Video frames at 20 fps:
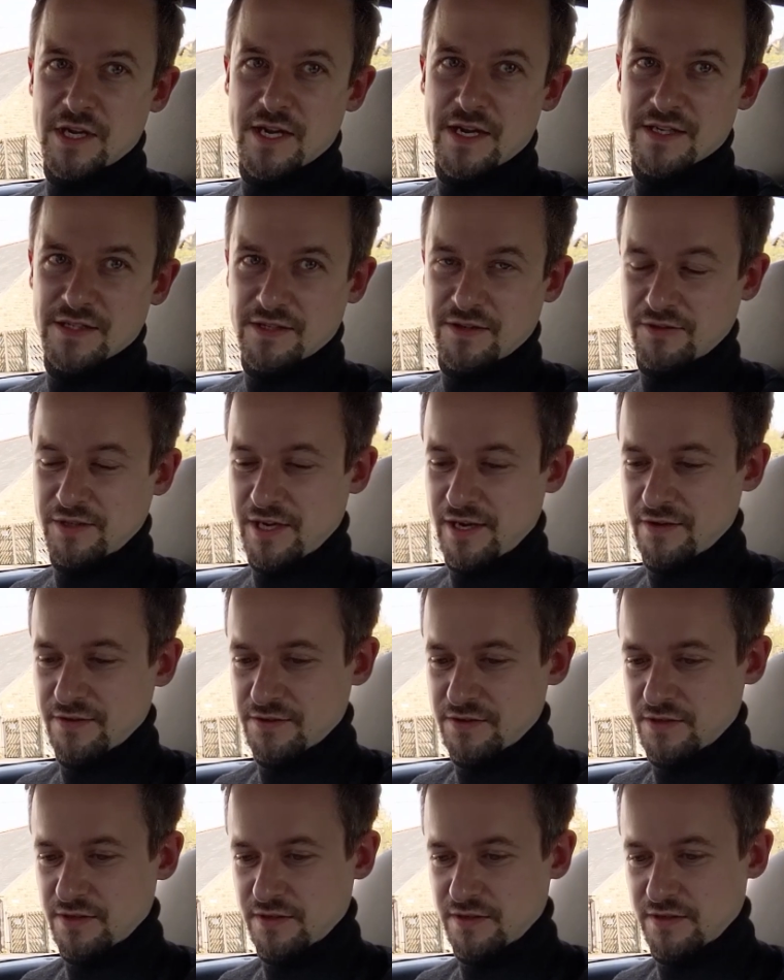it is. I'll get
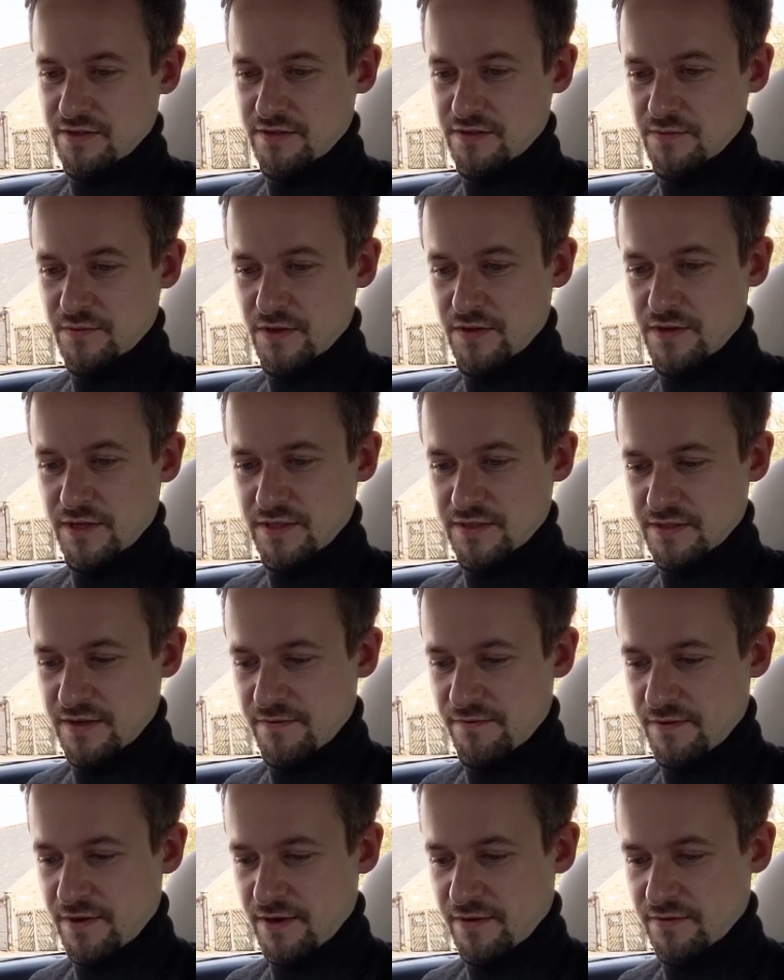onto some of the things
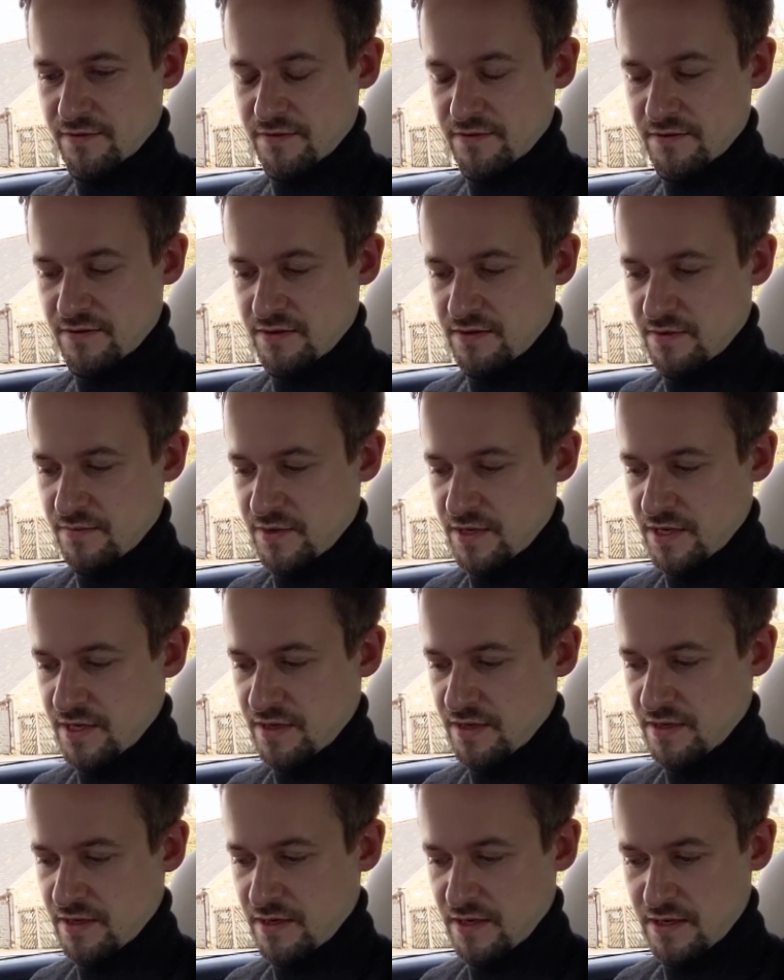they found in a minute.
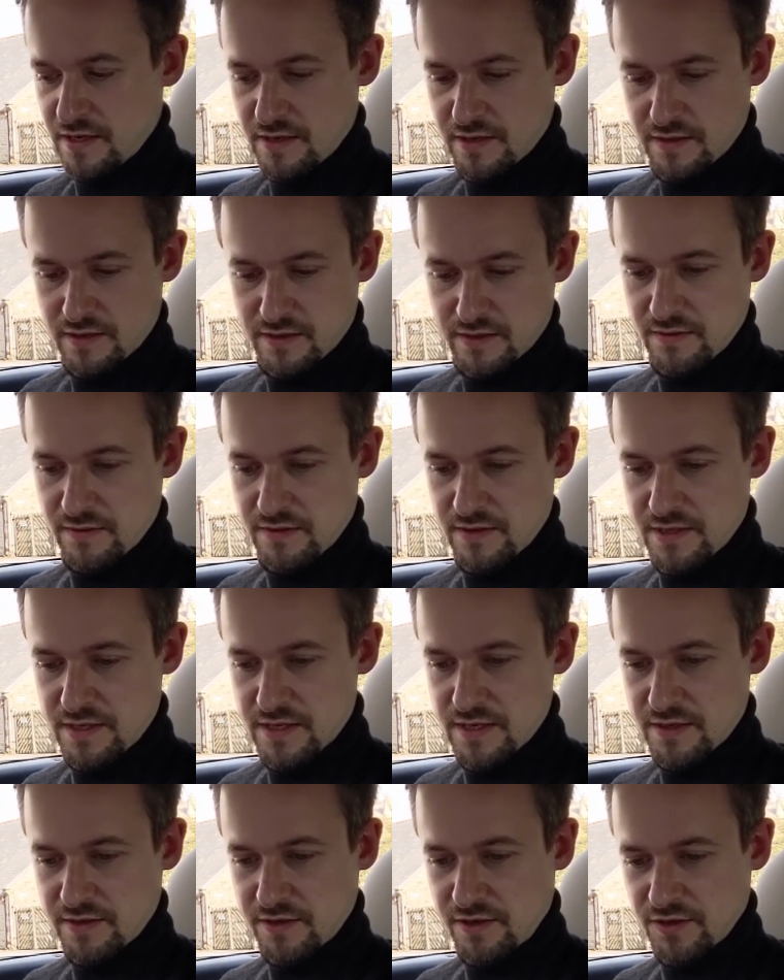
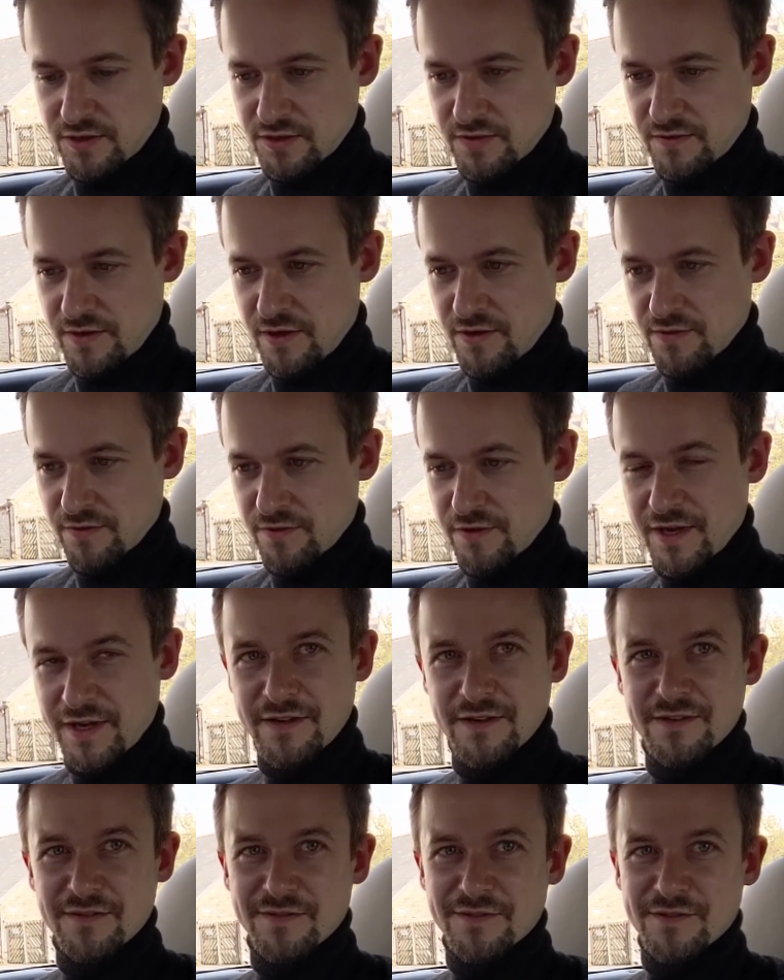The cost of the whole
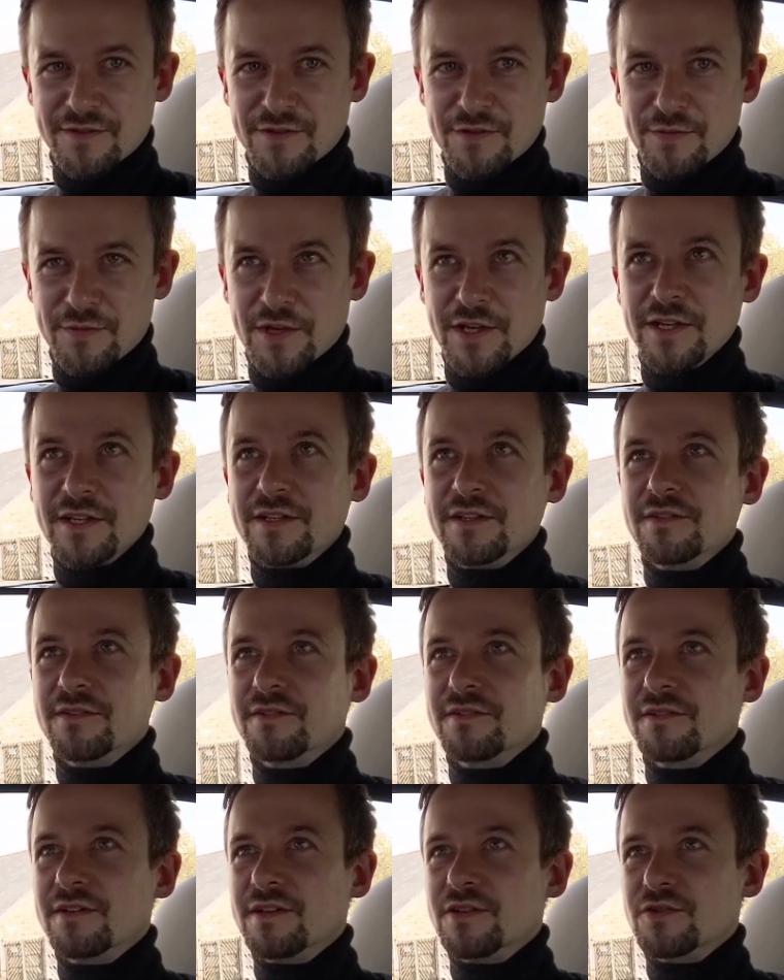thing, you'll be
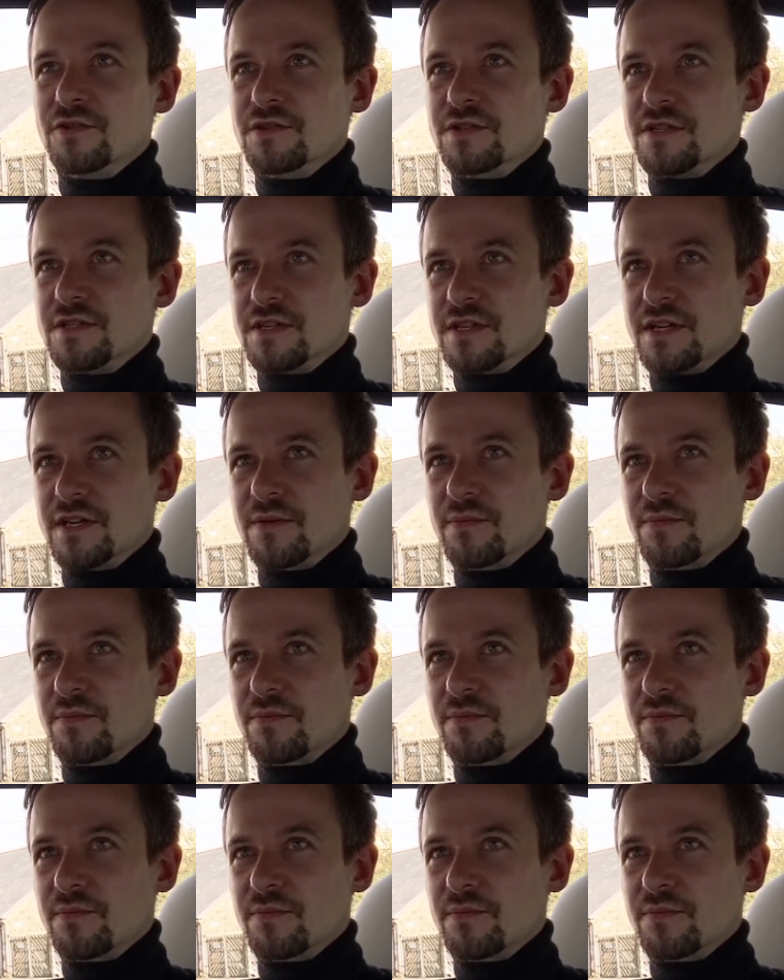interested to hear.